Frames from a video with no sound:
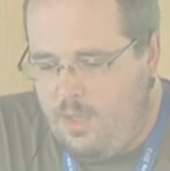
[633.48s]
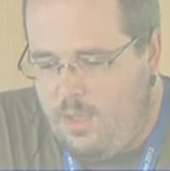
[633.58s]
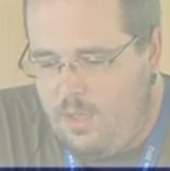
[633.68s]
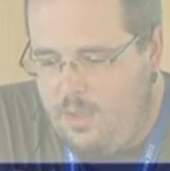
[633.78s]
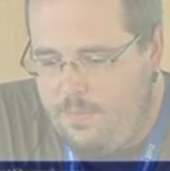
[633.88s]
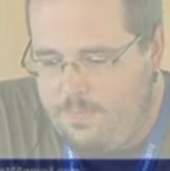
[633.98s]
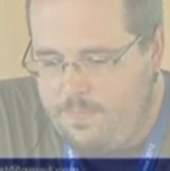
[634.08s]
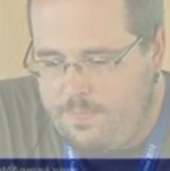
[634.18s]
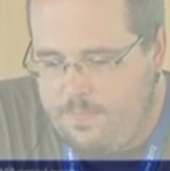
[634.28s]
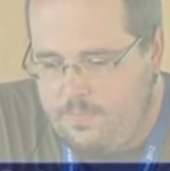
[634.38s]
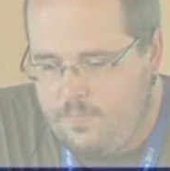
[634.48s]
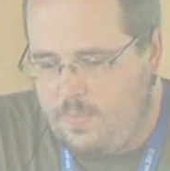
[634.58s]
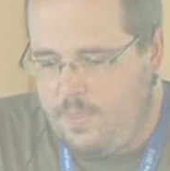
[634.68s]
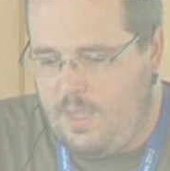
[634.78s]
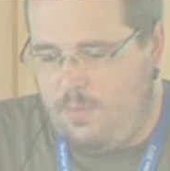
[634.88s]
Um,
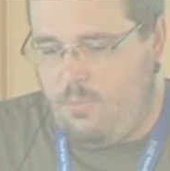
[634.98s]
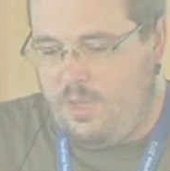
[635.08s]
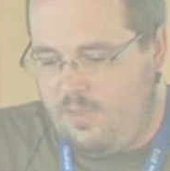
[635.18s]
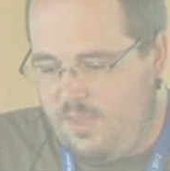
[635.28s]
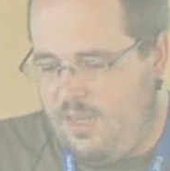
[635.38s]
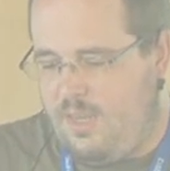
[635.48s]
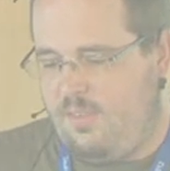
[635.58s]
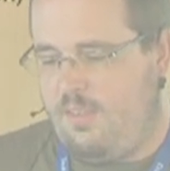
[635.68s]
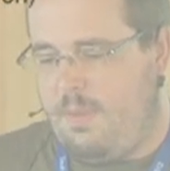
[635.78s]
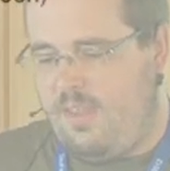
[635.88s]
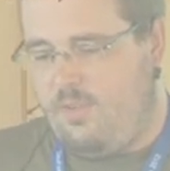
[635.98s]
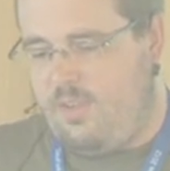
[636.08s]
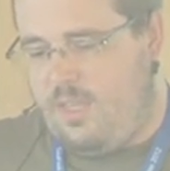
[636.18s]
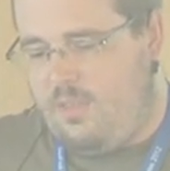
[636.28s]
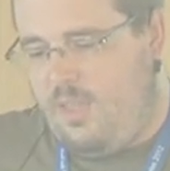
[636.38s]
yeah, what is Git Annex? It's based on
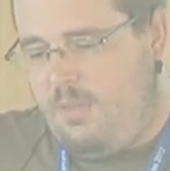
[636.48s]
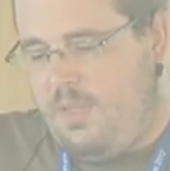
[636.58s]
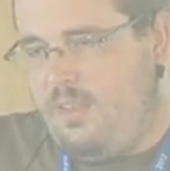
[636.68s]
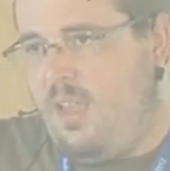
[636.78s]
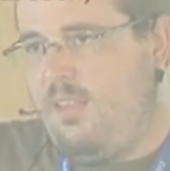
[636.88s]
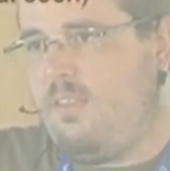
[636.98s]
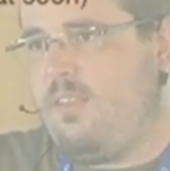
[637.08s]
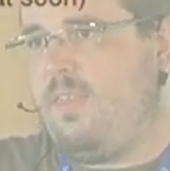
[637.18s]
Git. It maintains